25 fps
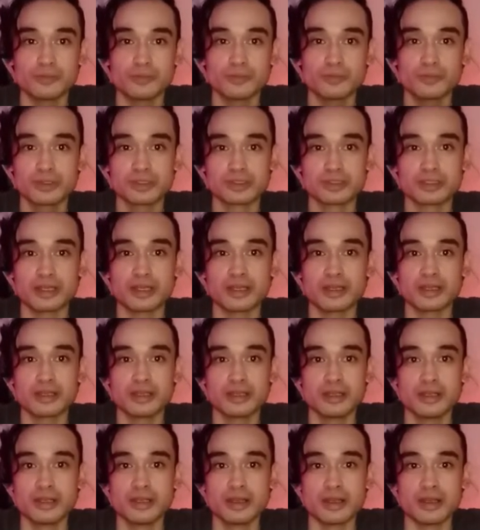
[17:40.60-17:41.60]
once
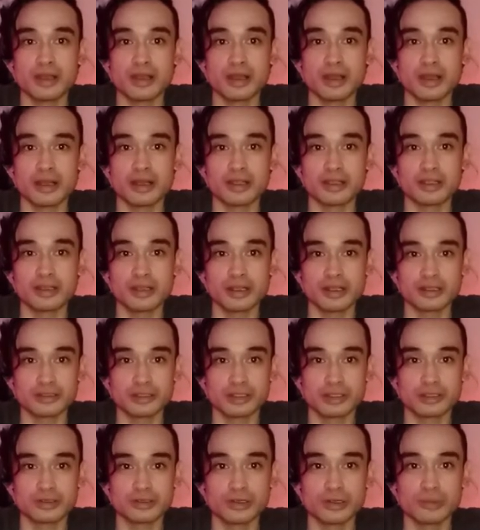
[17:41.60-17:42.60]
I can
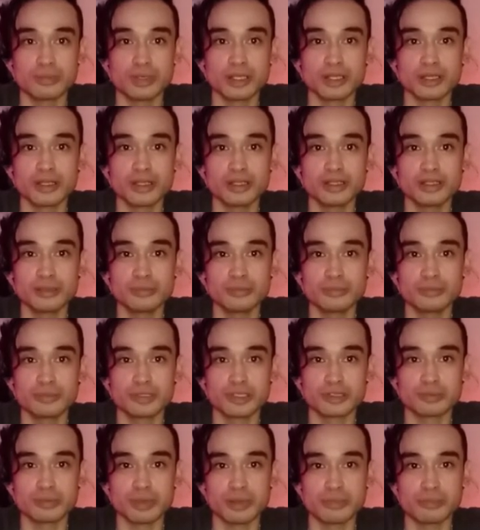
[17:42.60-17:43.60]
actually control my lighting
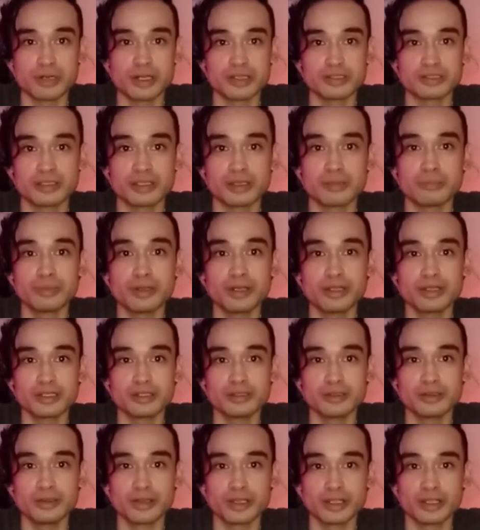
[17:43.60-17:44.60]
just by pressing a
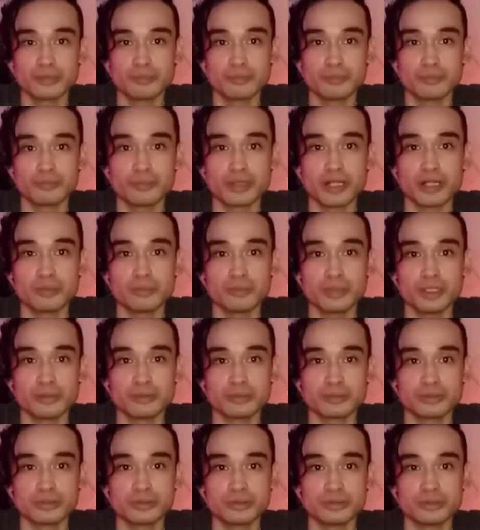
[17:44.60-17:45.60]
button, I'll be
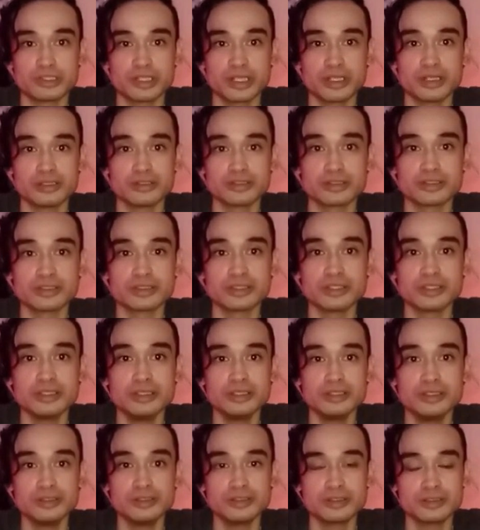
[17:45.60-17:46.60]
able to change
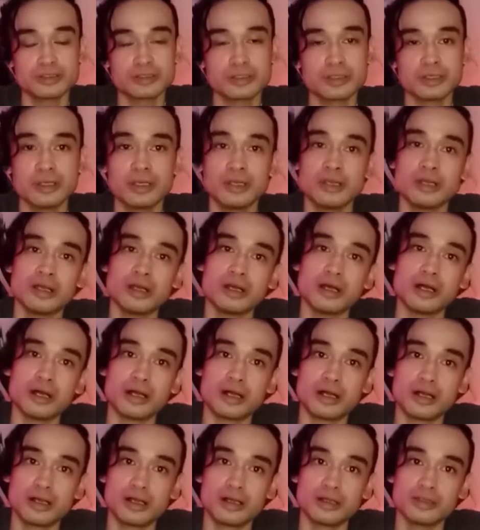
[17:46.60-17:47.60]
scenes,
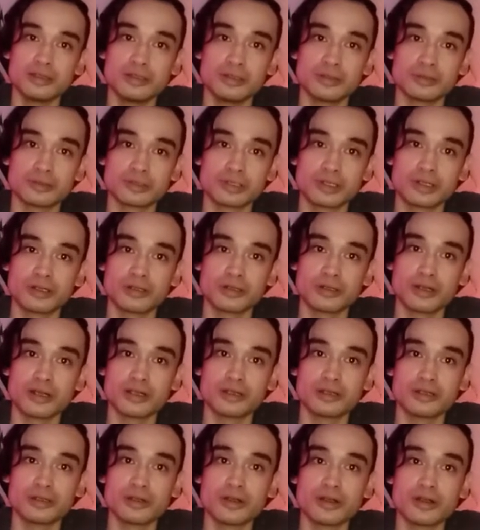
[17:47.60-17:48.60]
turn
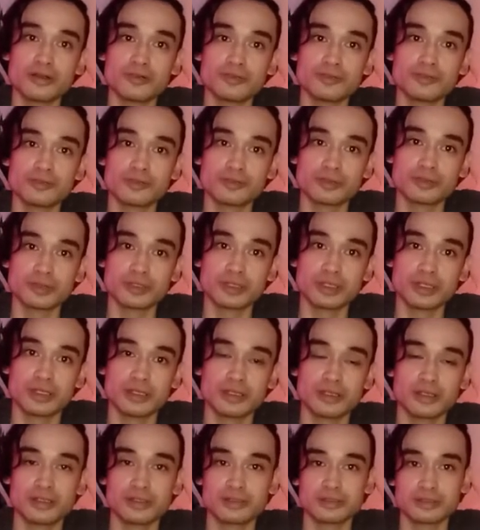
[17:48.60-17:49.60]
on and off
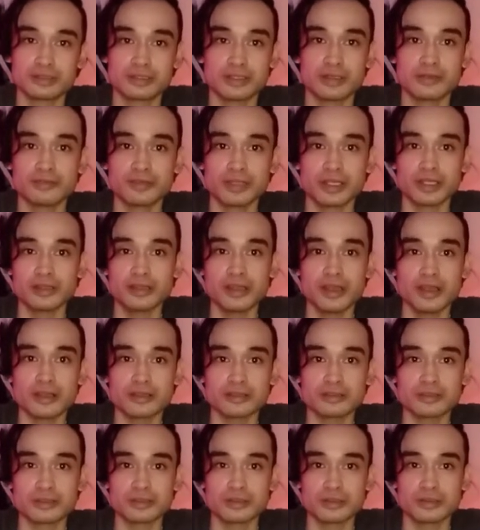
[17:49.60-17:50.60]
and stuff like
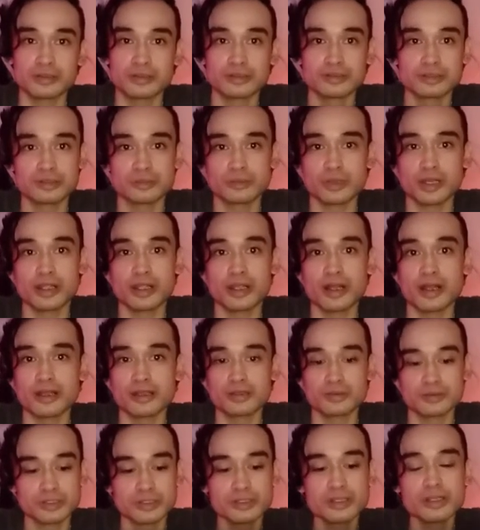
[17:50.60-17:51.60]
that. So this is what I got.
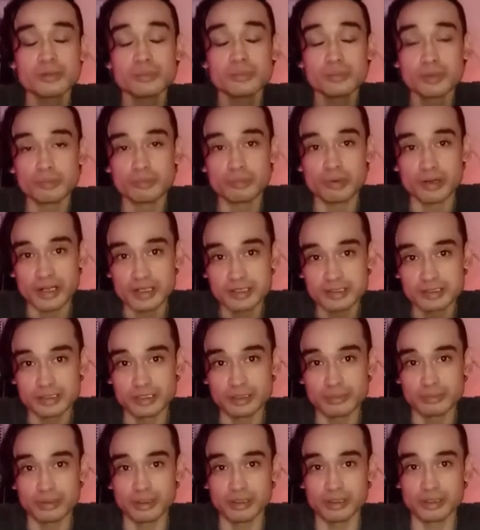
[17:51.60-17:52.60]
It was a little bit pricey,
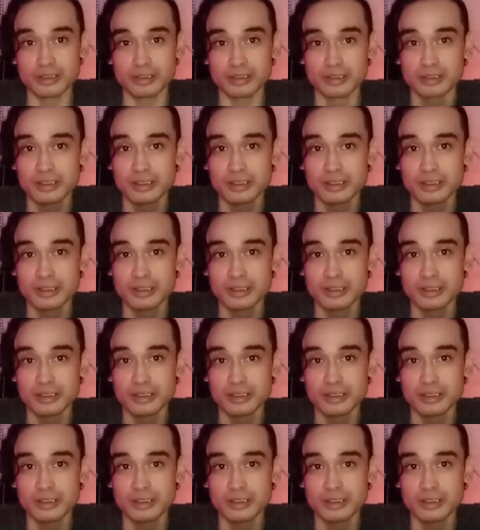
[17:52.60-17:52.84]
but